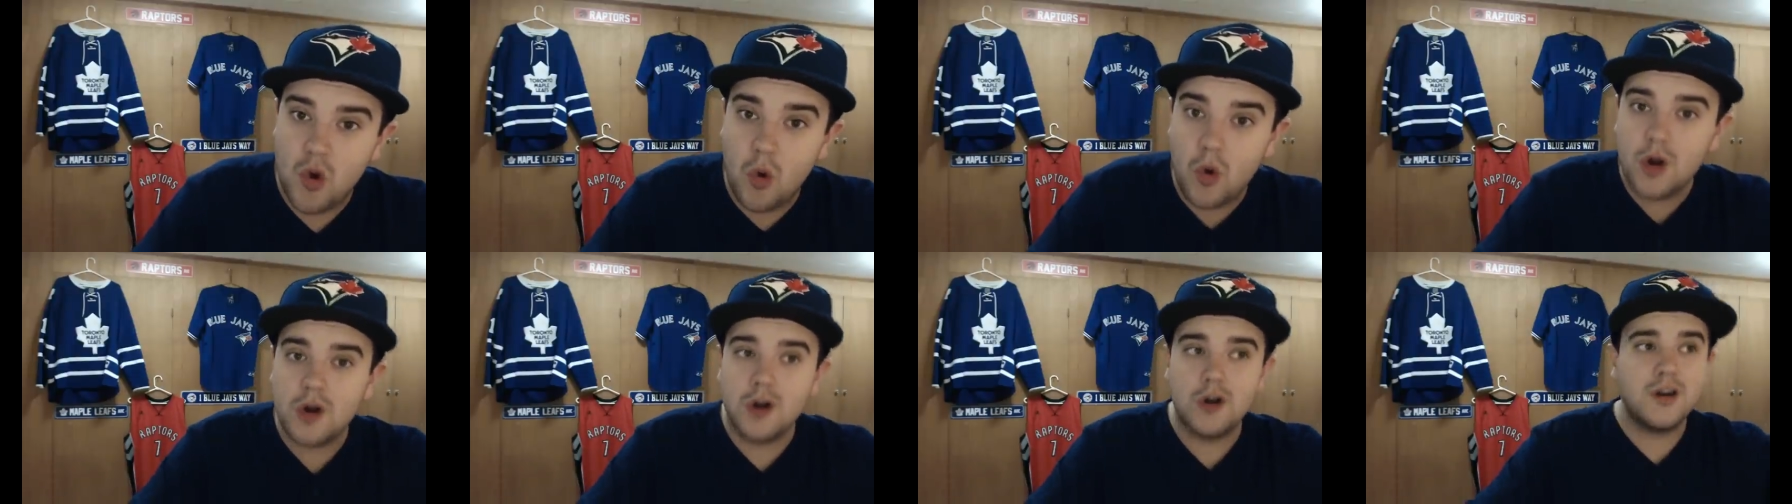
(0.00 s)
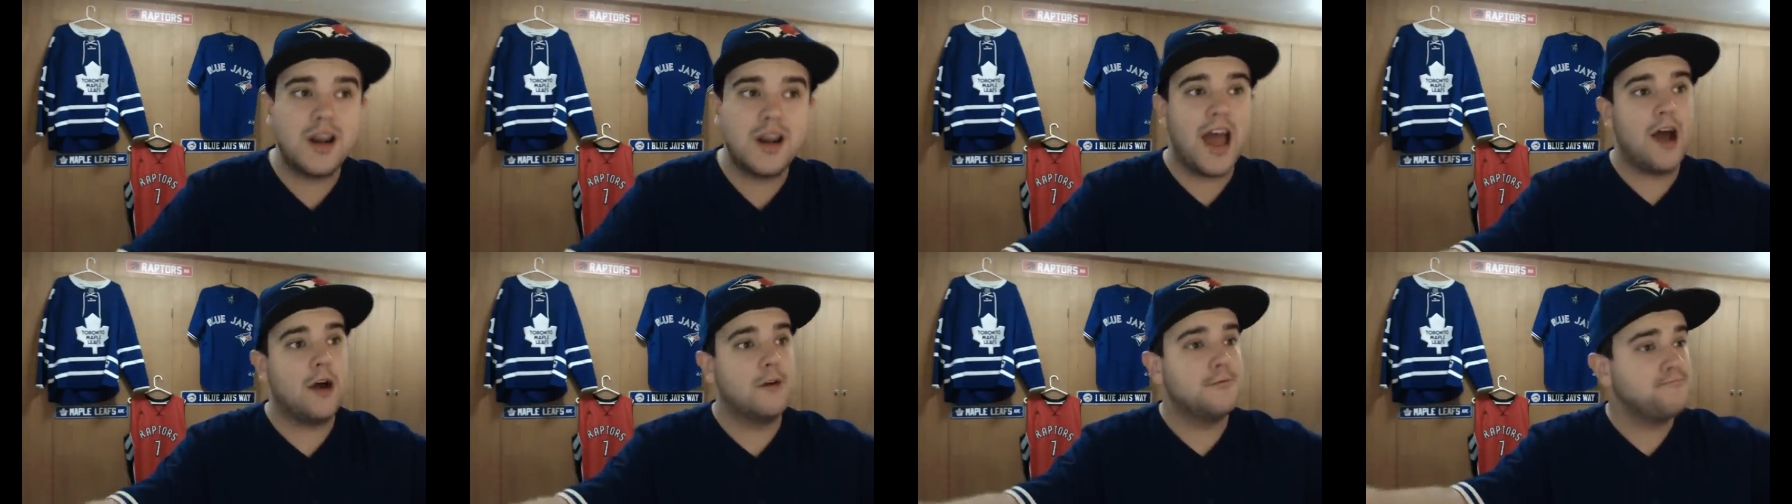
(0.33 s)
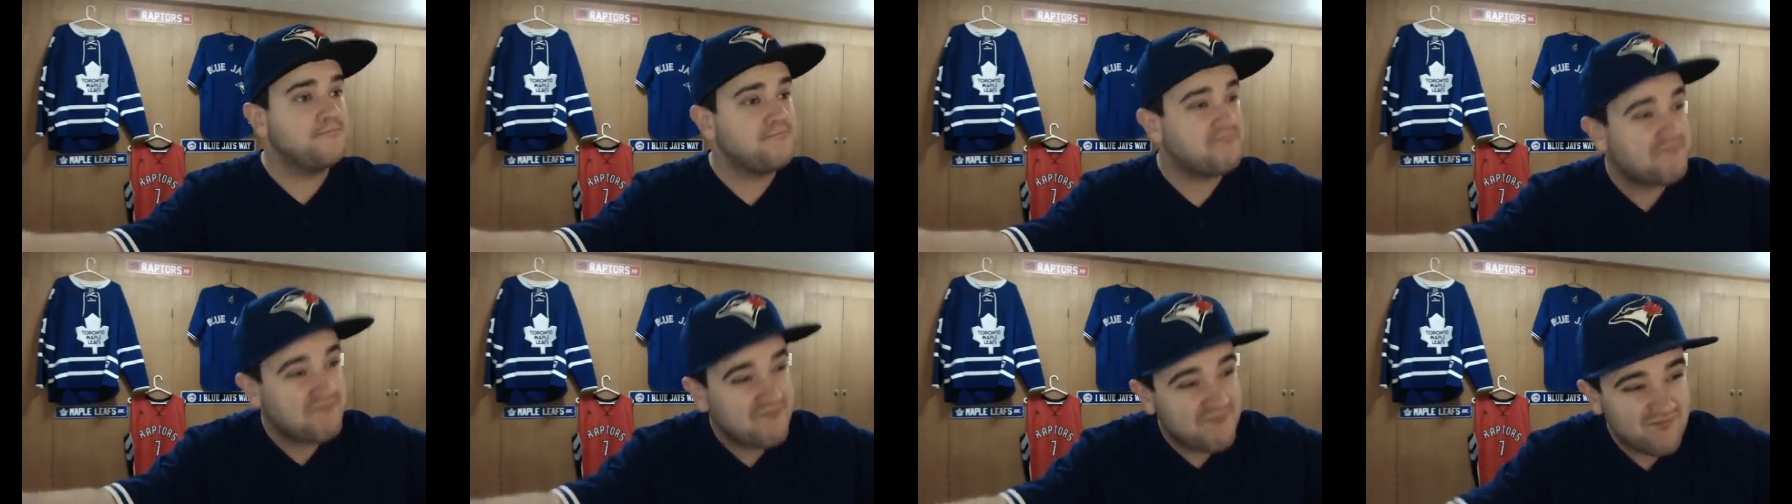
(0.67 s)
order
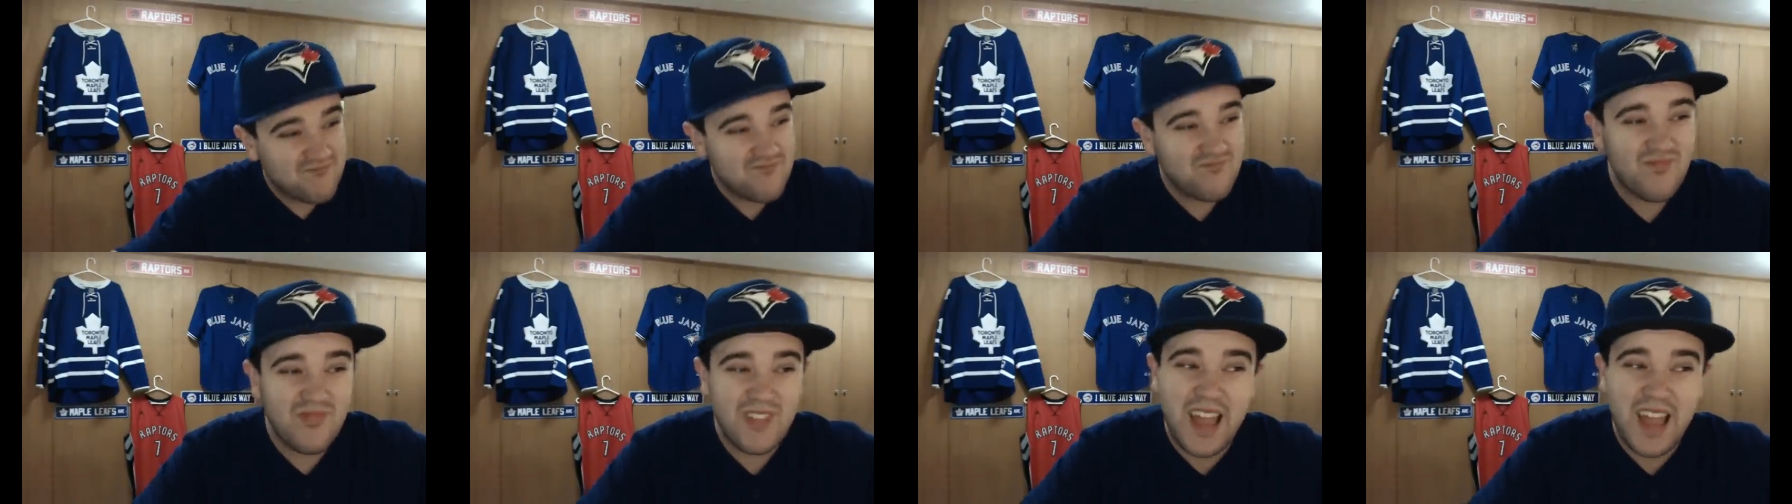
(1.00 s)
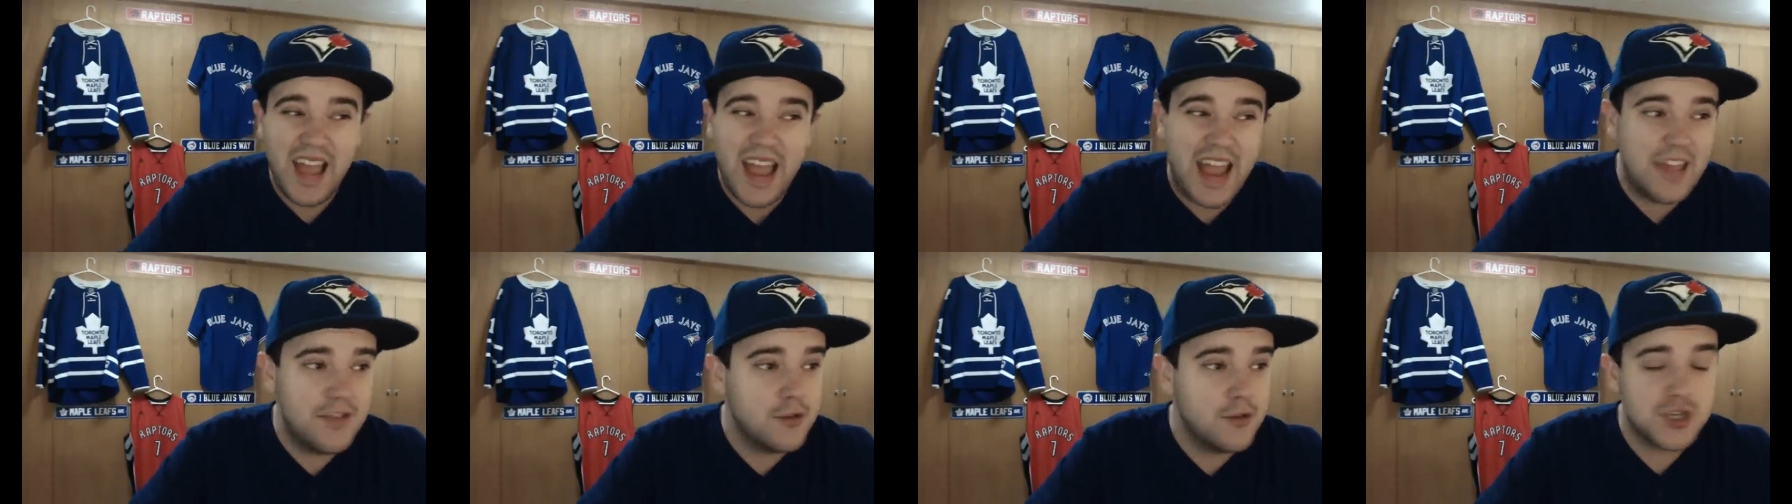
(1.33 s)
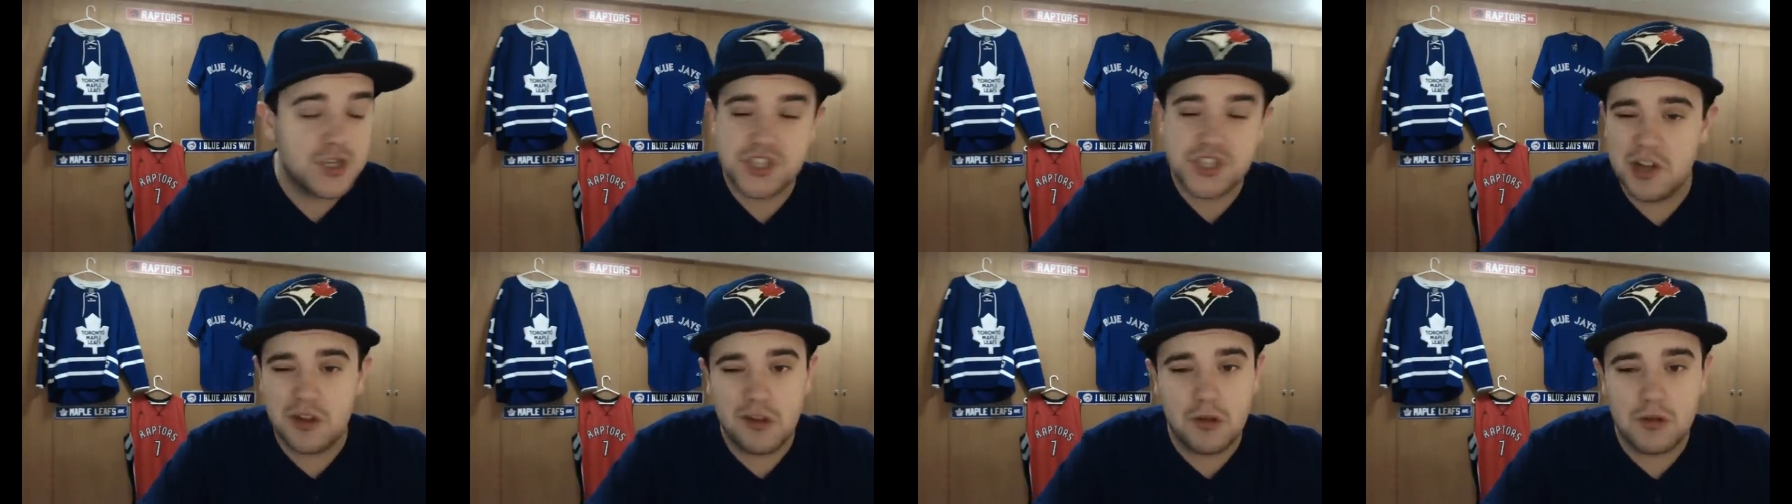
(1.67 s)
now, and there's
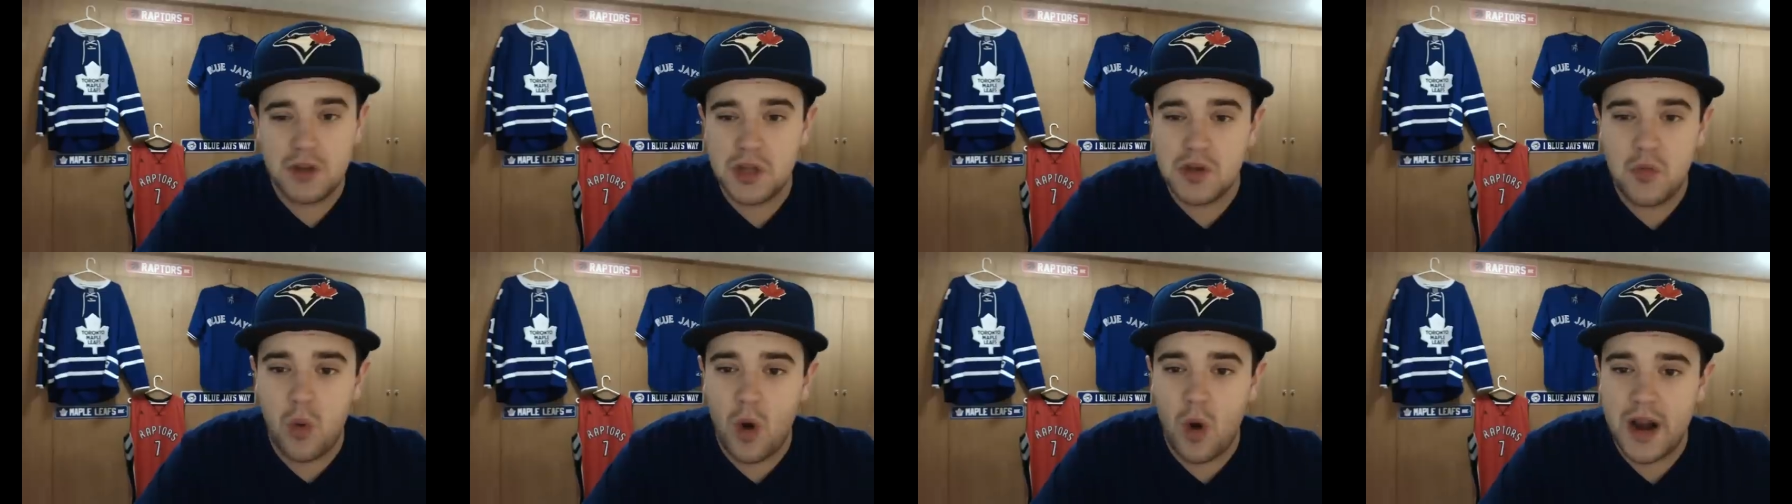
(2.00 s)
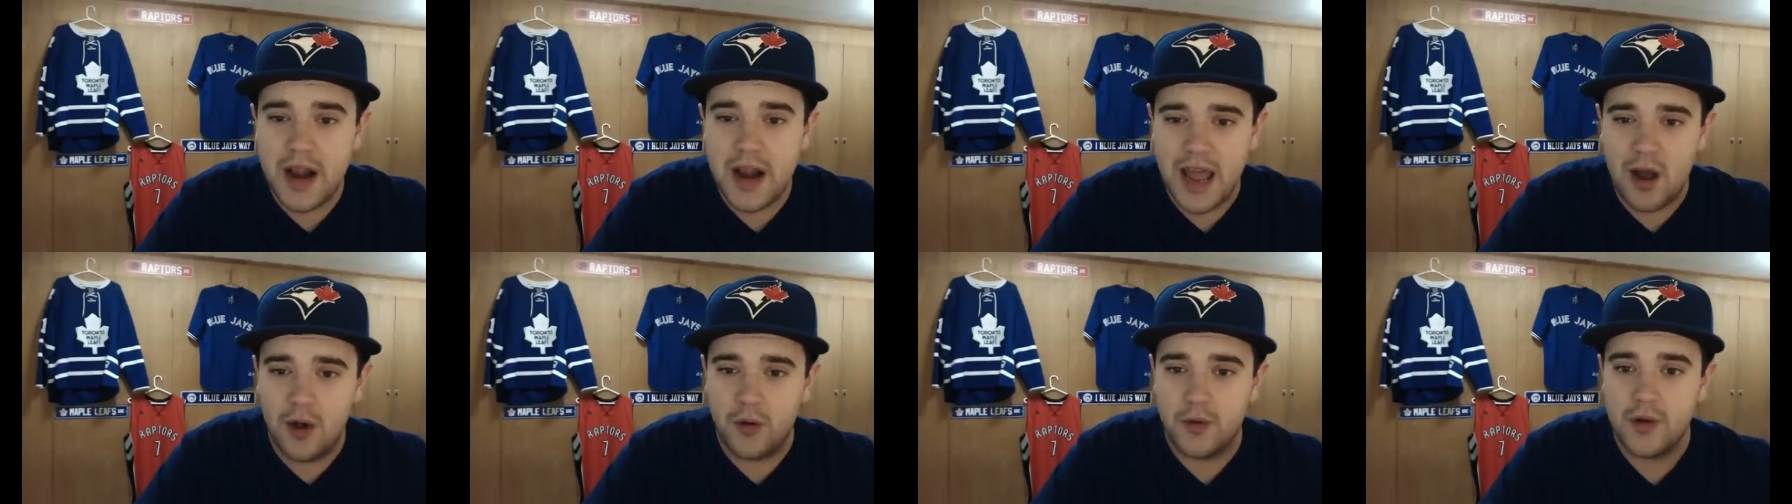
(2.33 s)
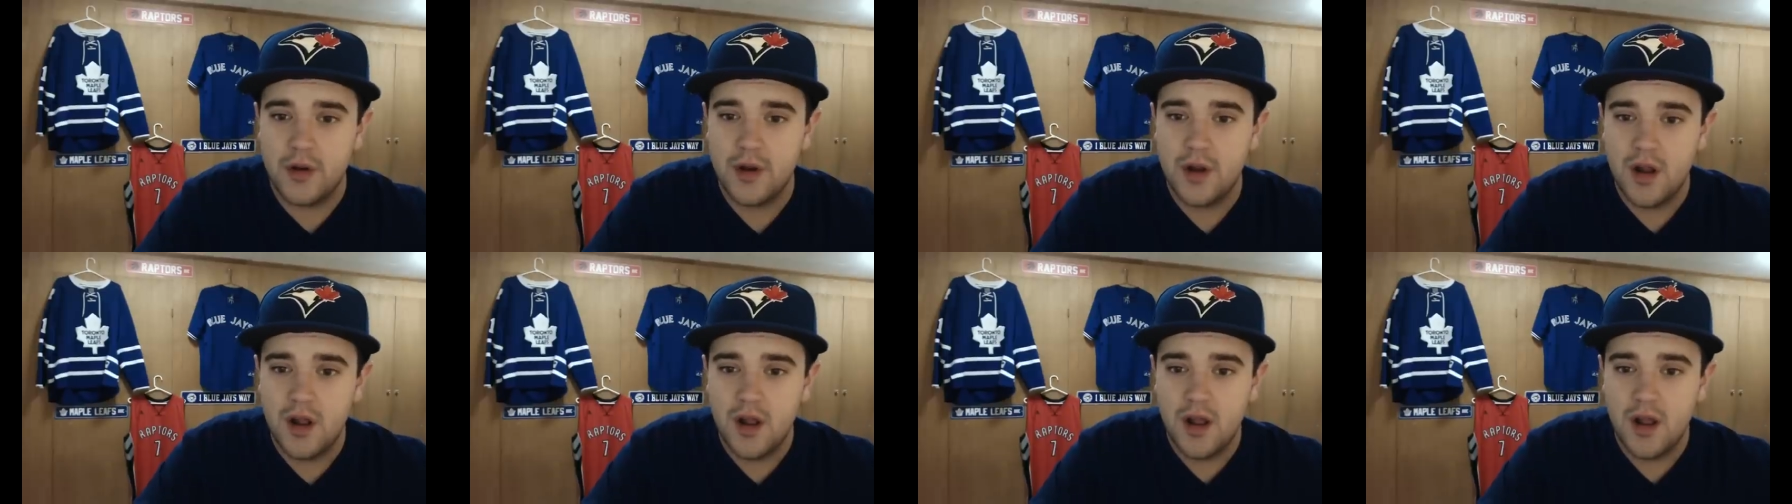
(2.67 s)
still only one out.